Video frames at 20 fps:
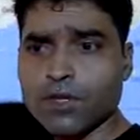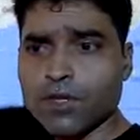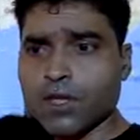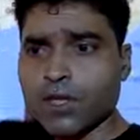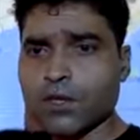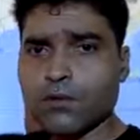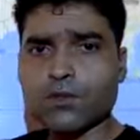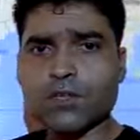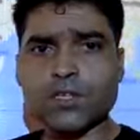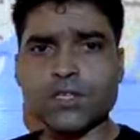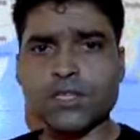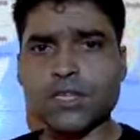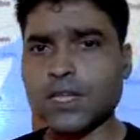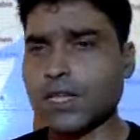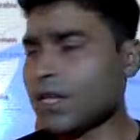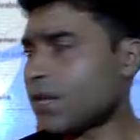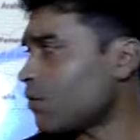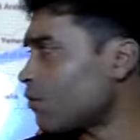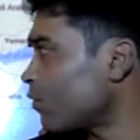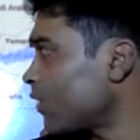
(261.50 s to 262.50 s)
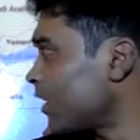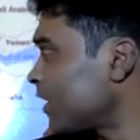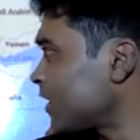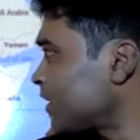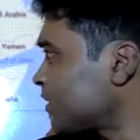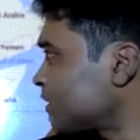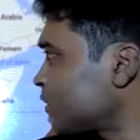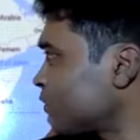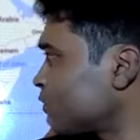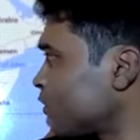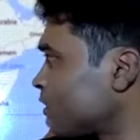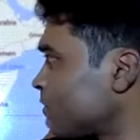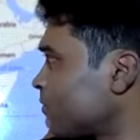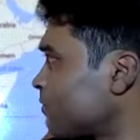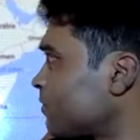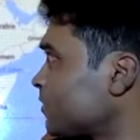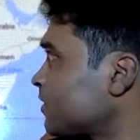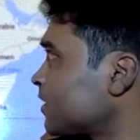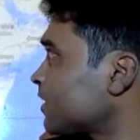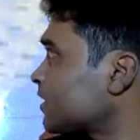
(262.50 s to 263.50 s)
You just see, where is
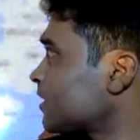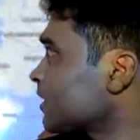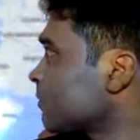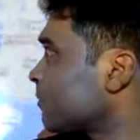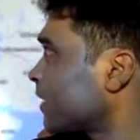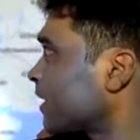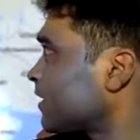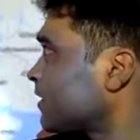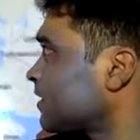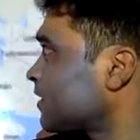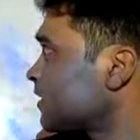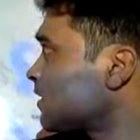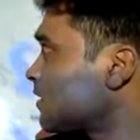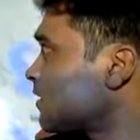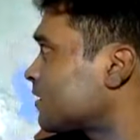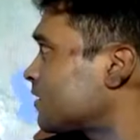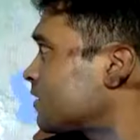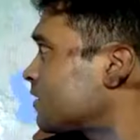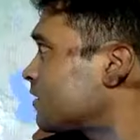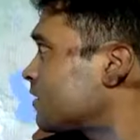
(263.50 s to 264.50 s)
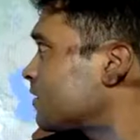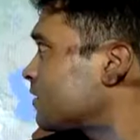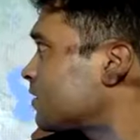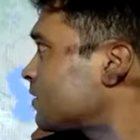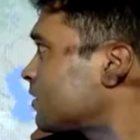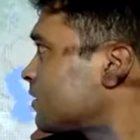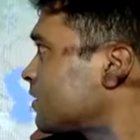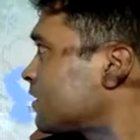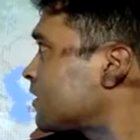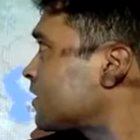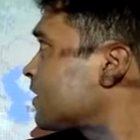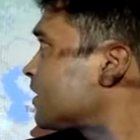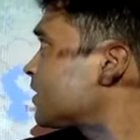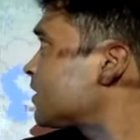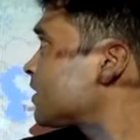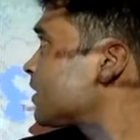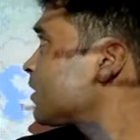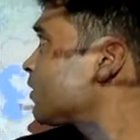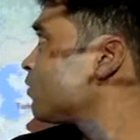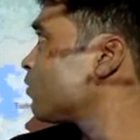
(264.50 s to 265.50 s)
Europe? Just imagine. This is
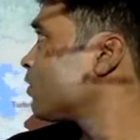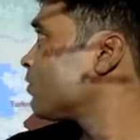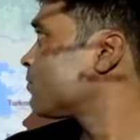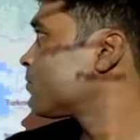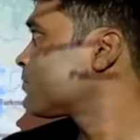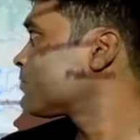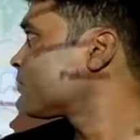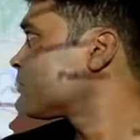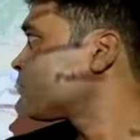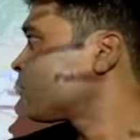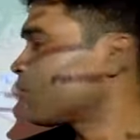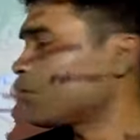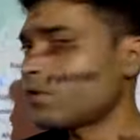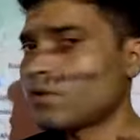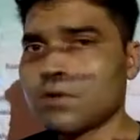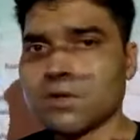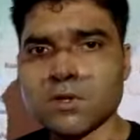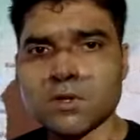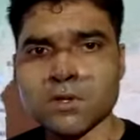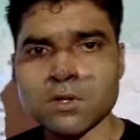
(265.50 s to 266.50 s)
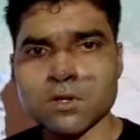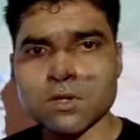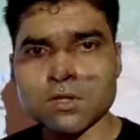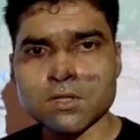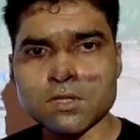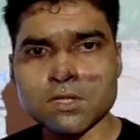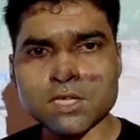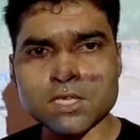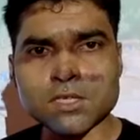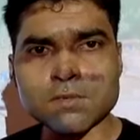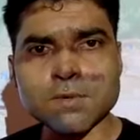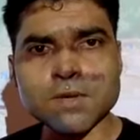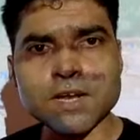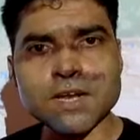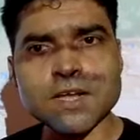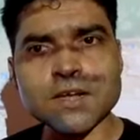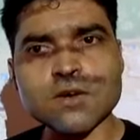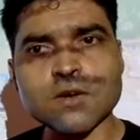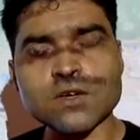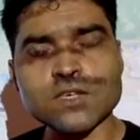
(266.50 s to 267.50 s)
Europe. This
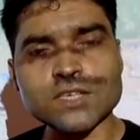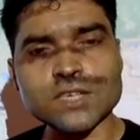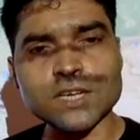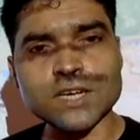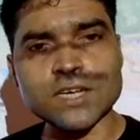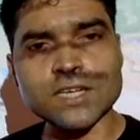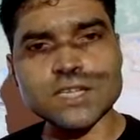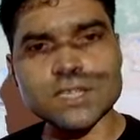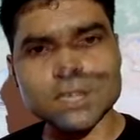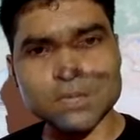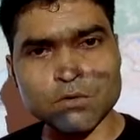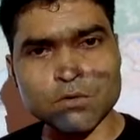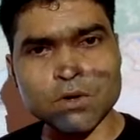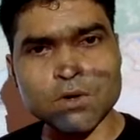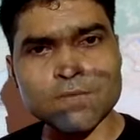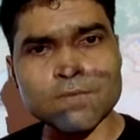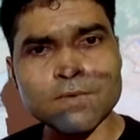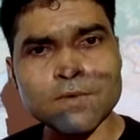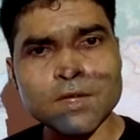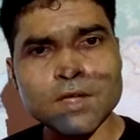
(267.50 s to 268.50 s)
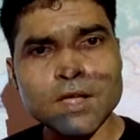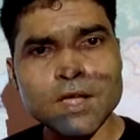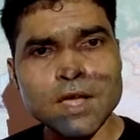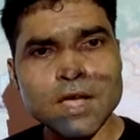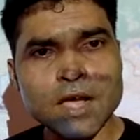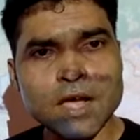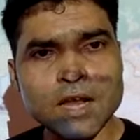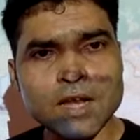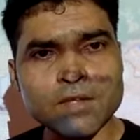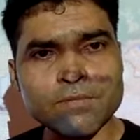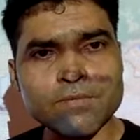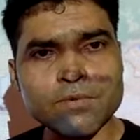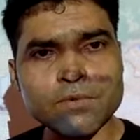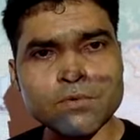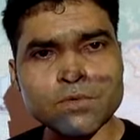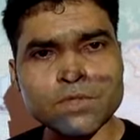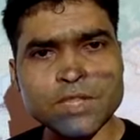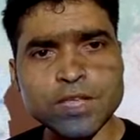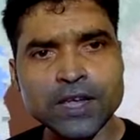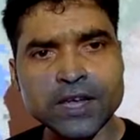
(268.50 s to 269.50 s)
continent is Europe. And if
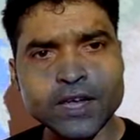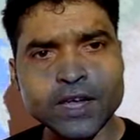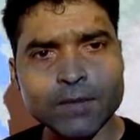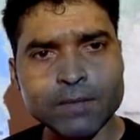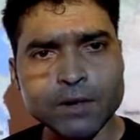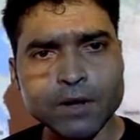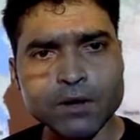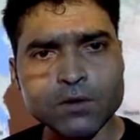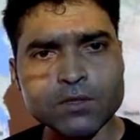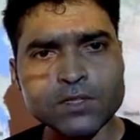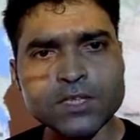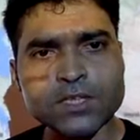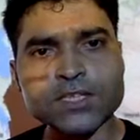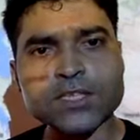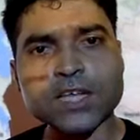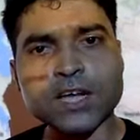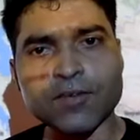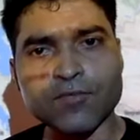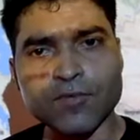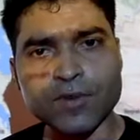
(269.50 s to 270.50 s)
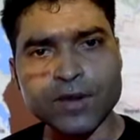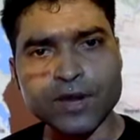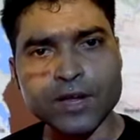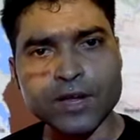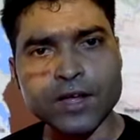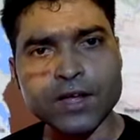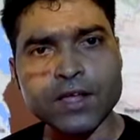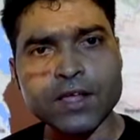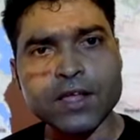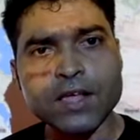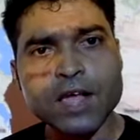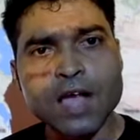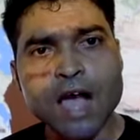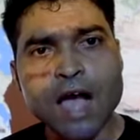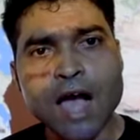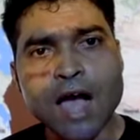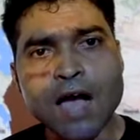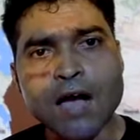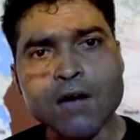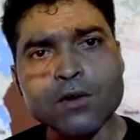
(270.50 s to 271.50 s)
you think about this Africa,
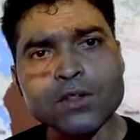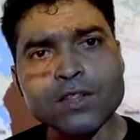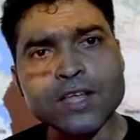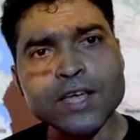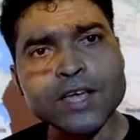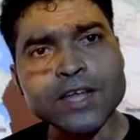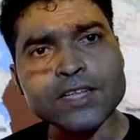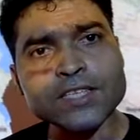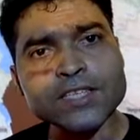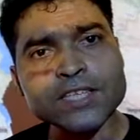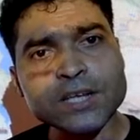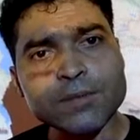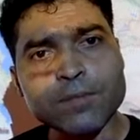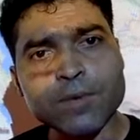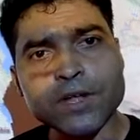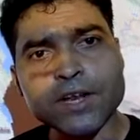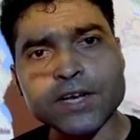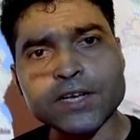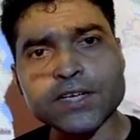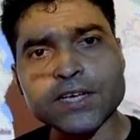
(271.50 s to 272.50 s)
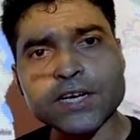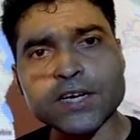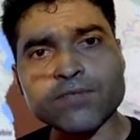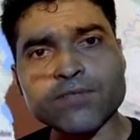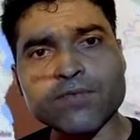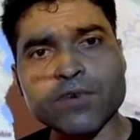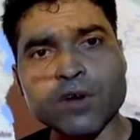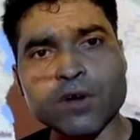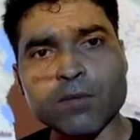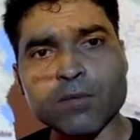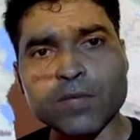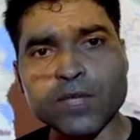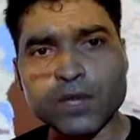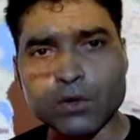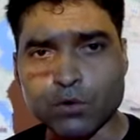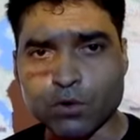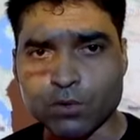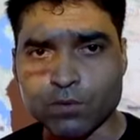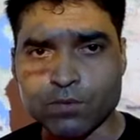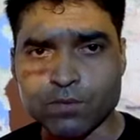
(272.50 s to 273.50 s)
how they are separated from
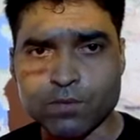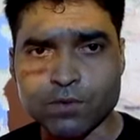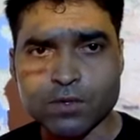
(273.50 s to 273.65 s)
Europe.